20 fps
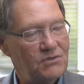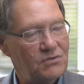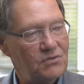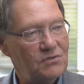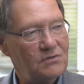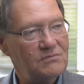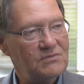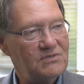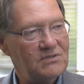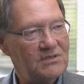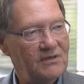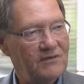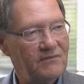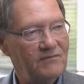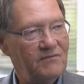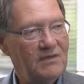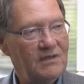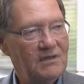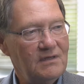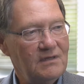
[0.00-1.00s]
terms
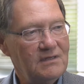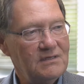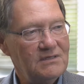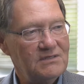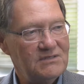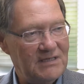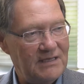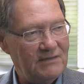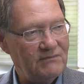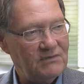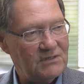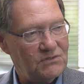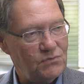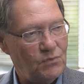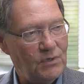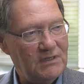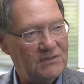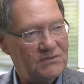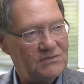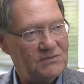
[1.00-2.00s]
of savings
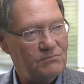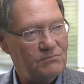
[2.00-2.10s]
rates.